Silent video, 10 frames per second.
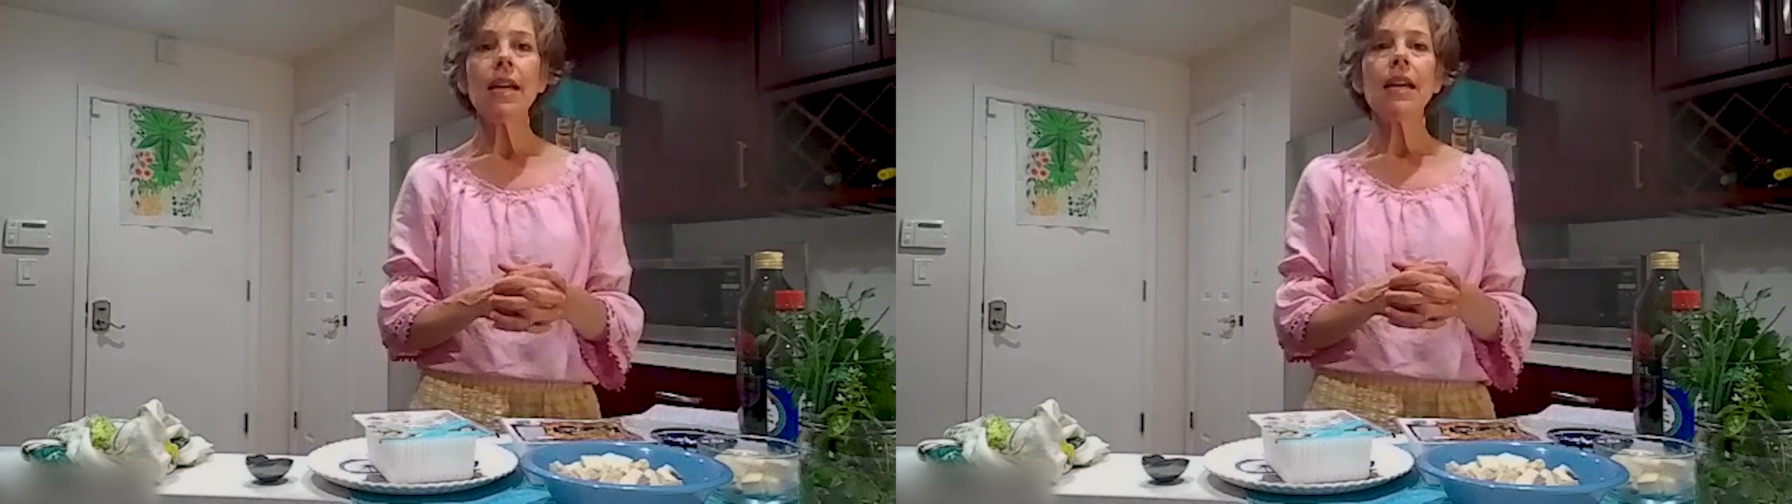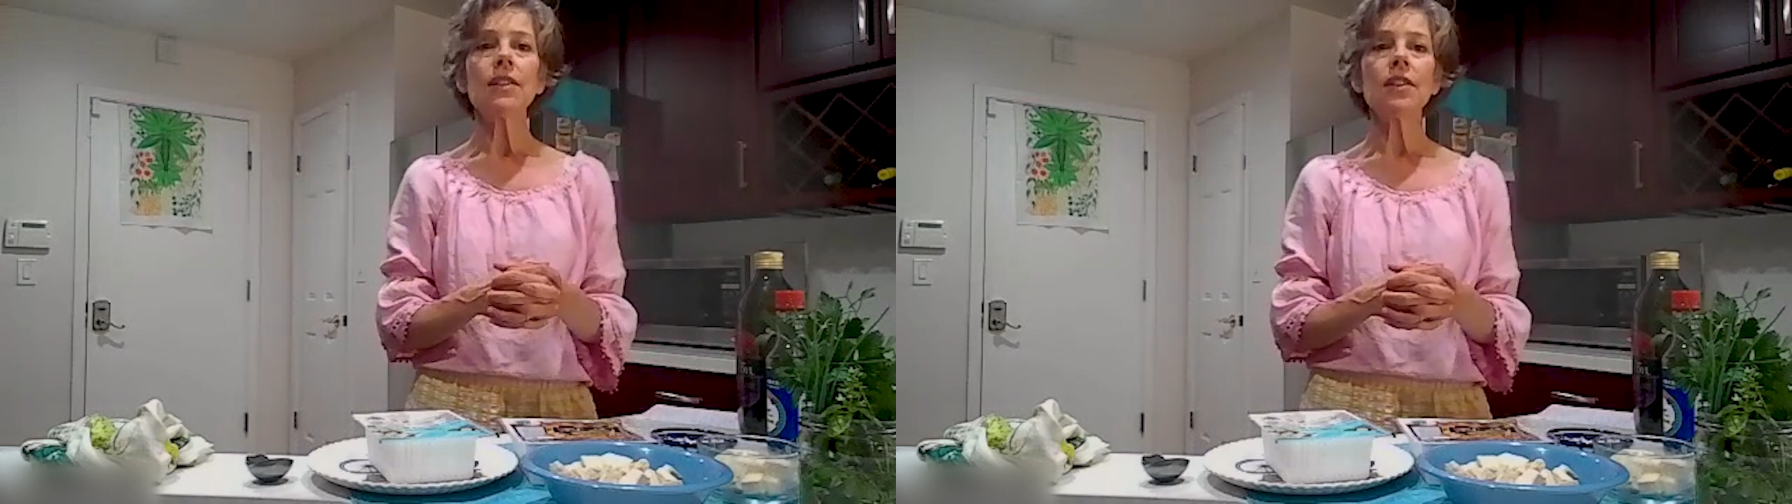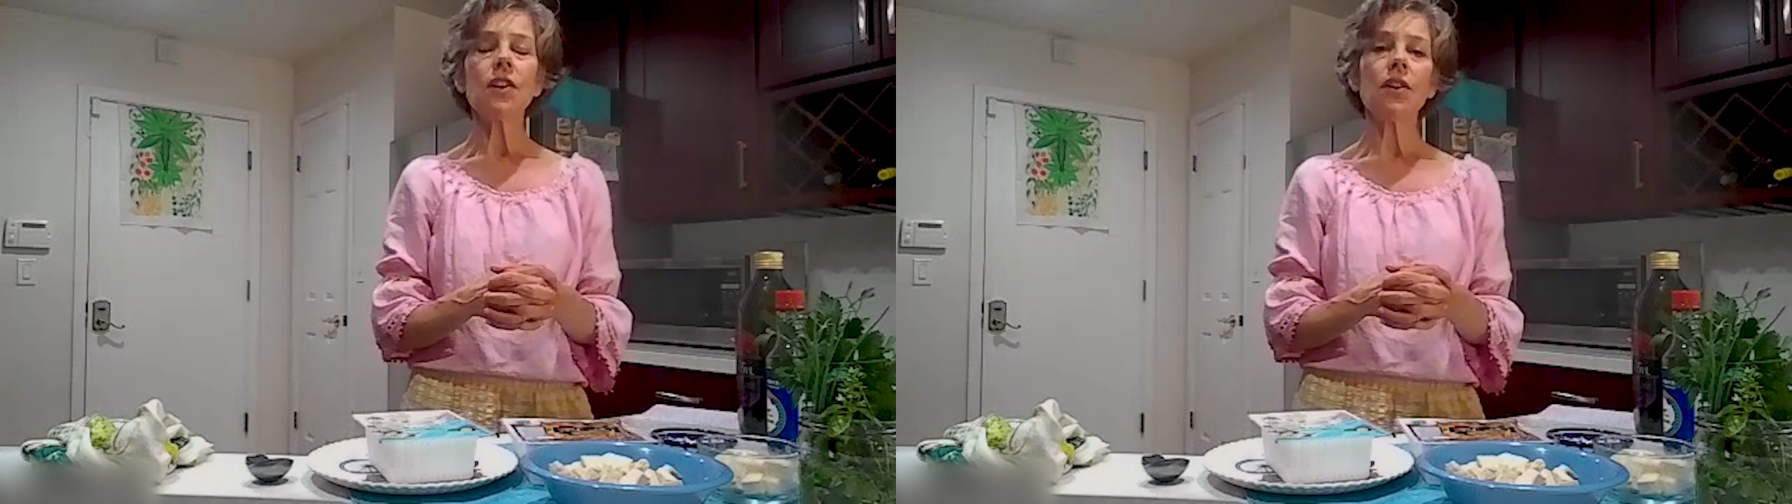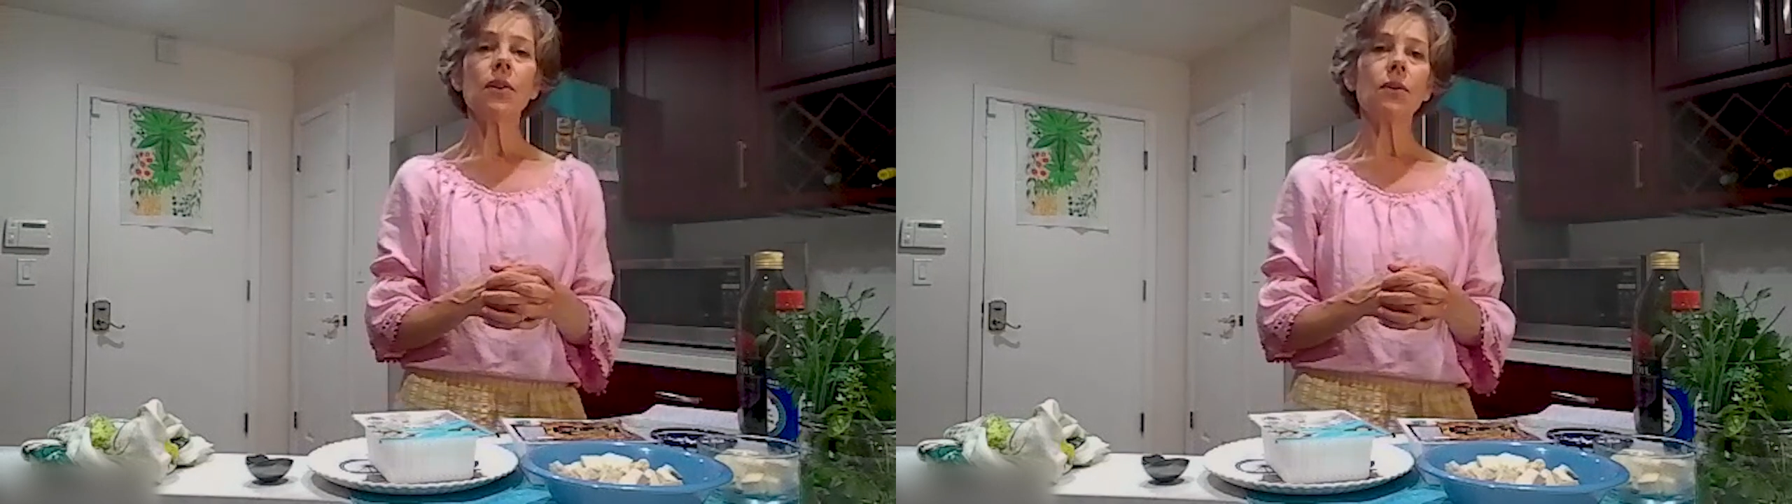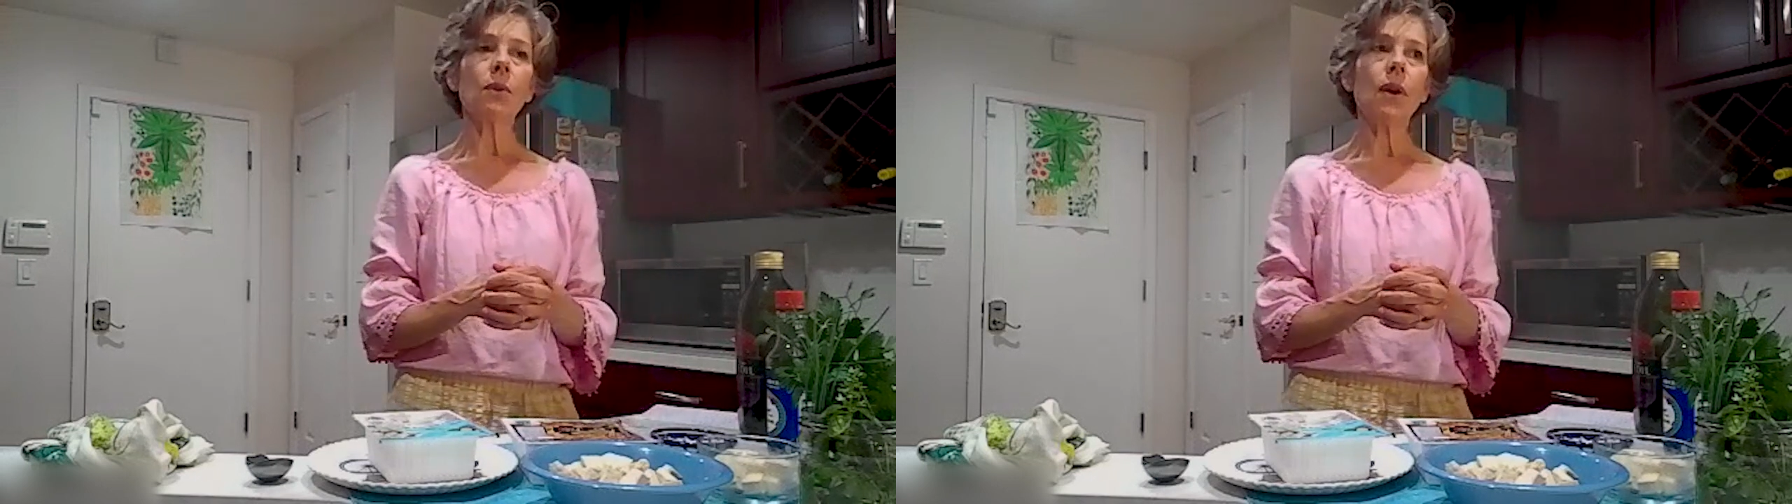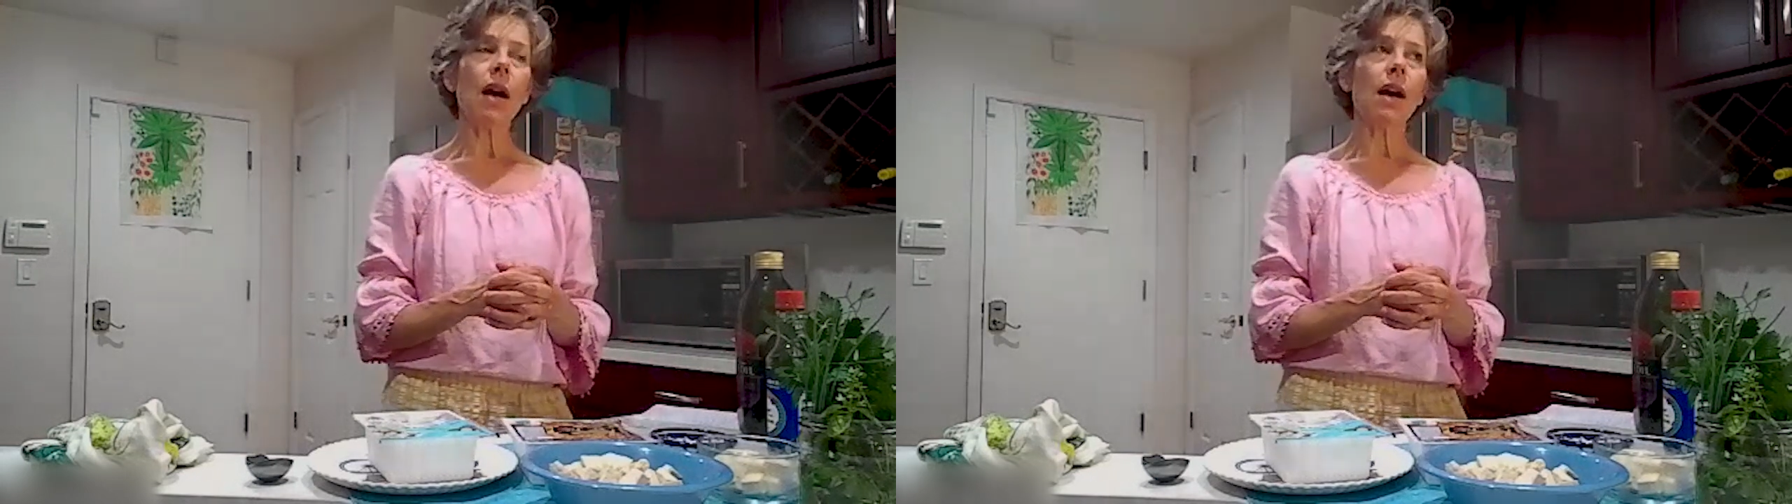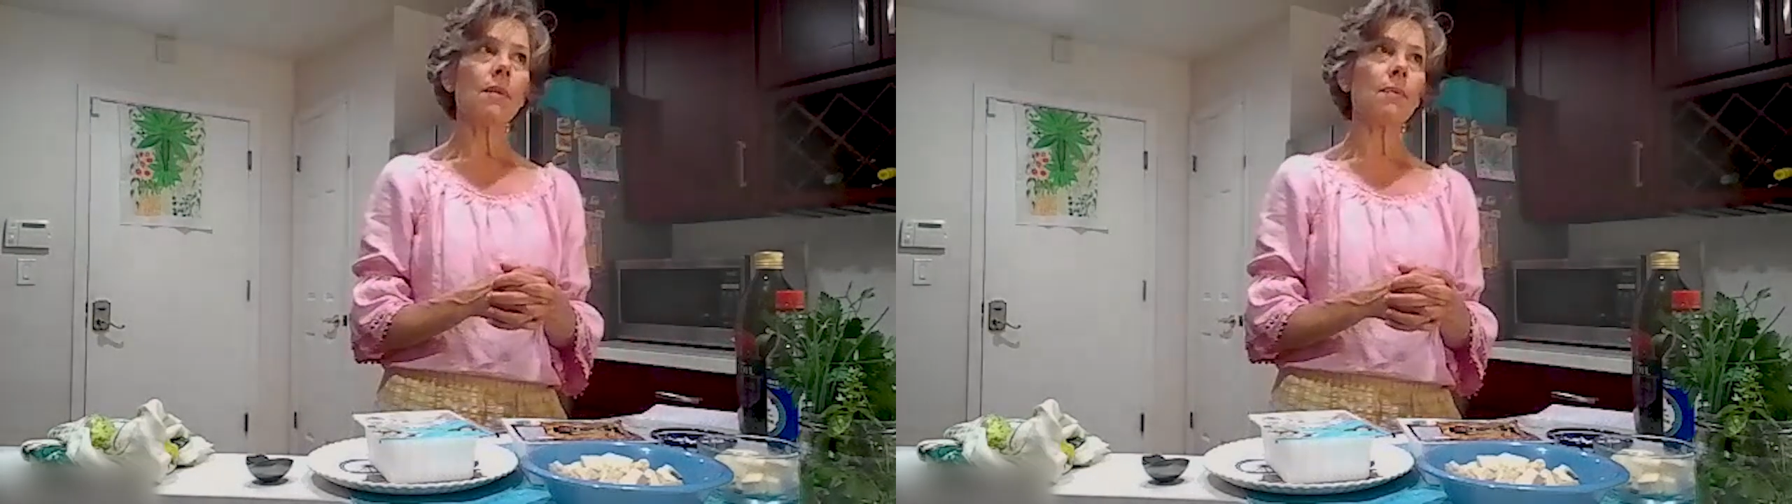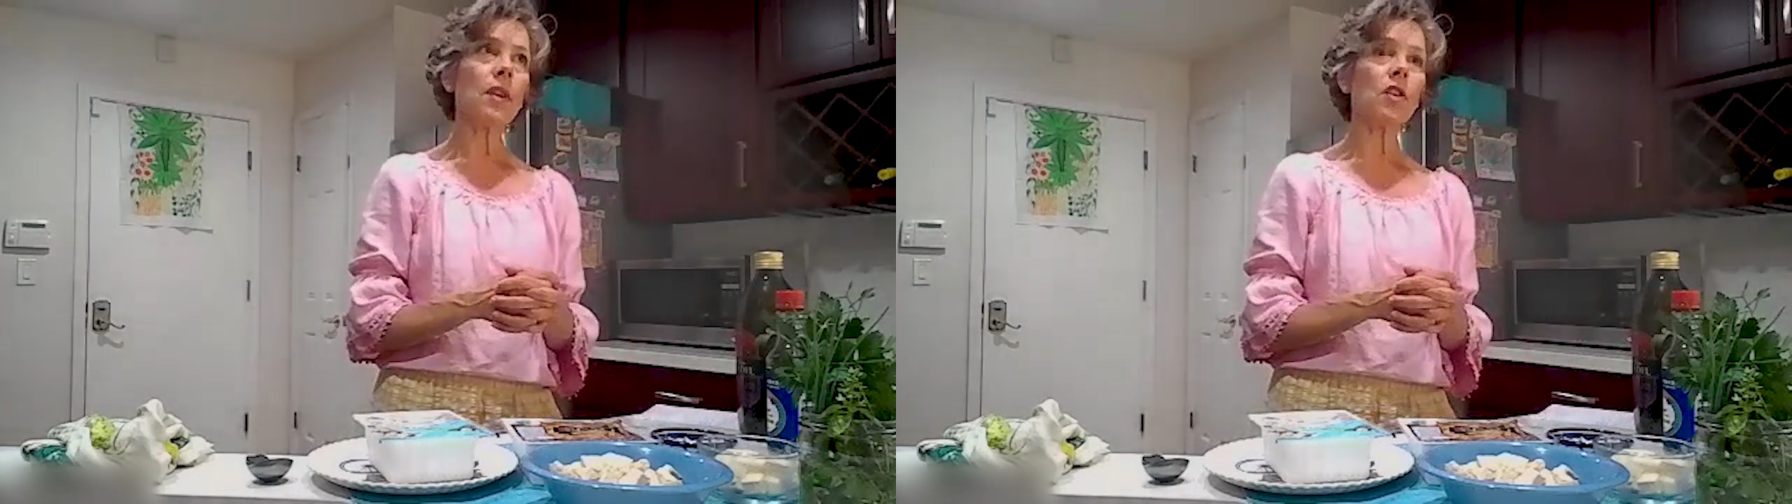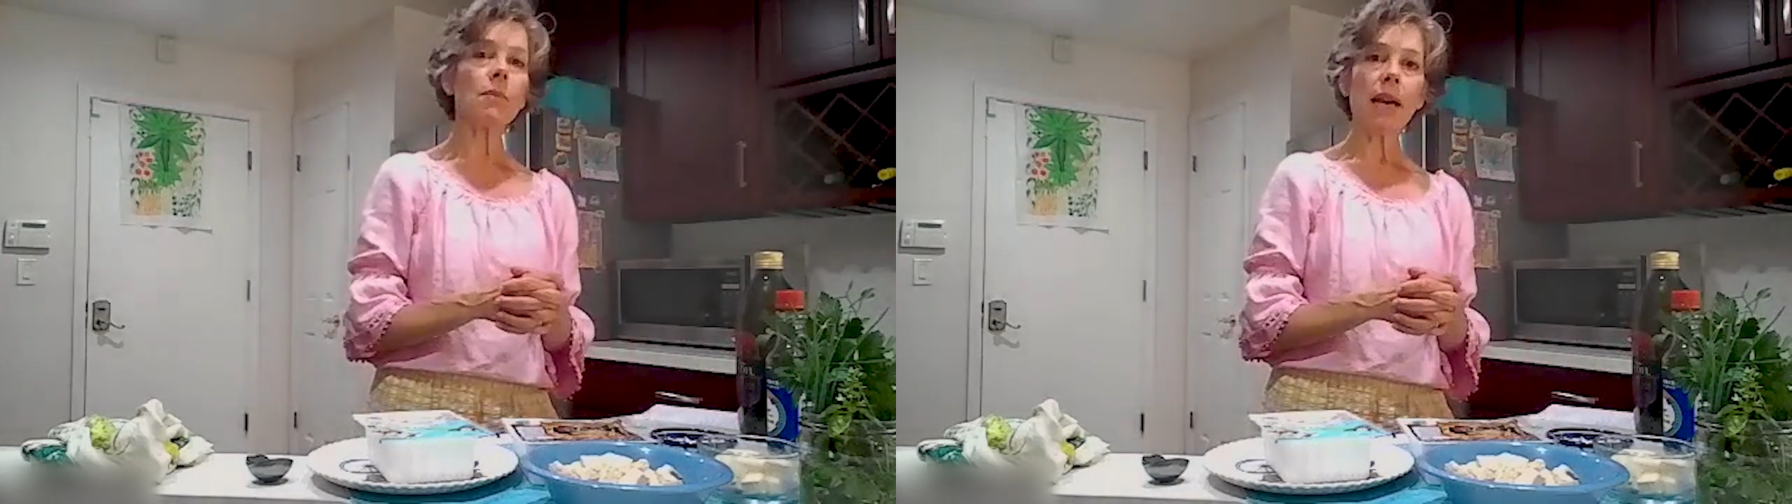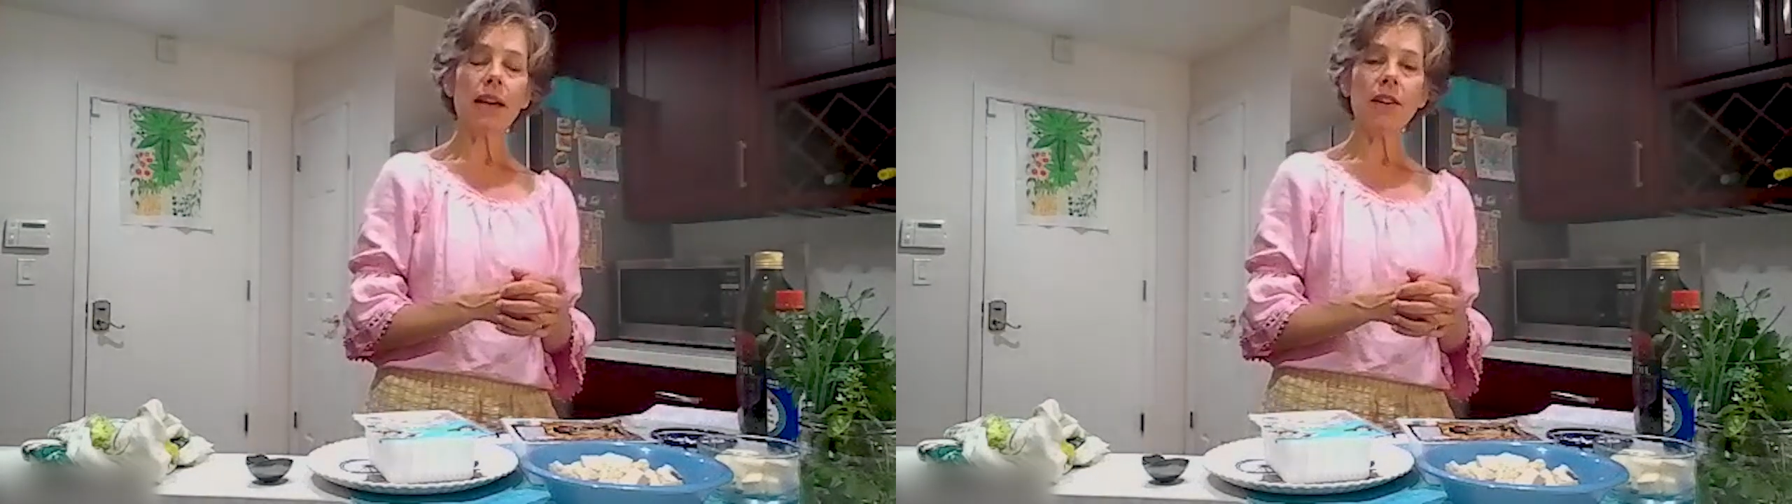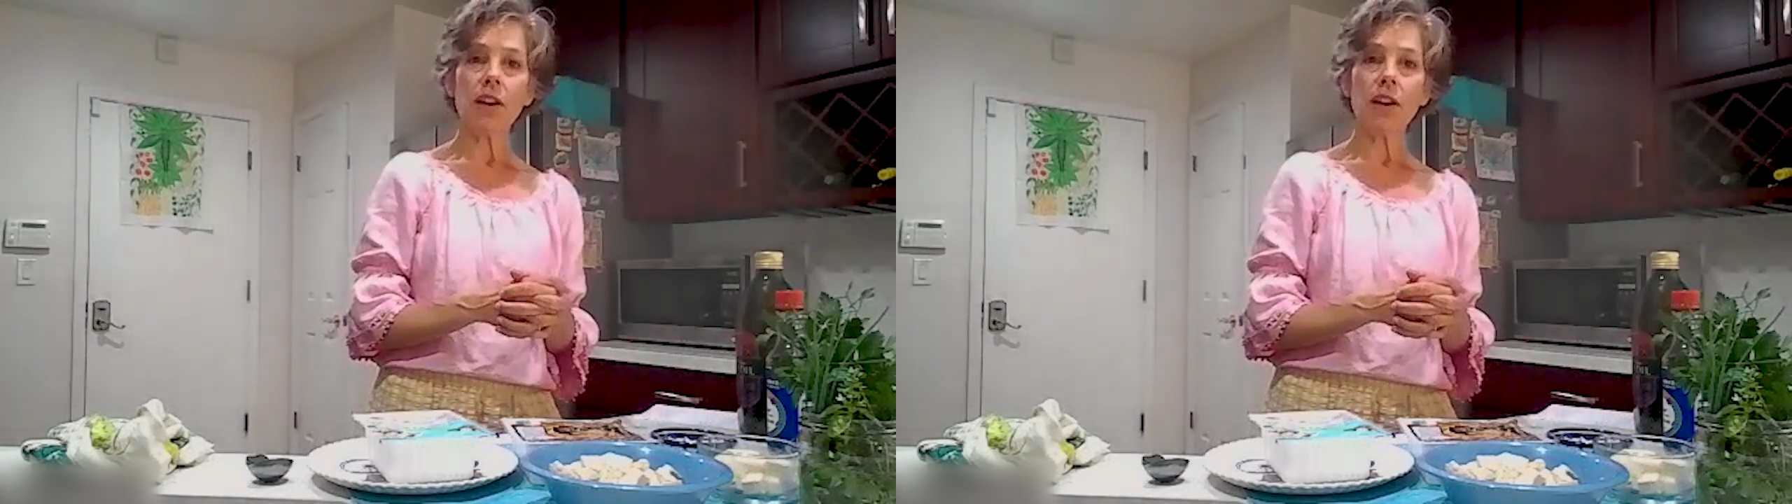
And so you may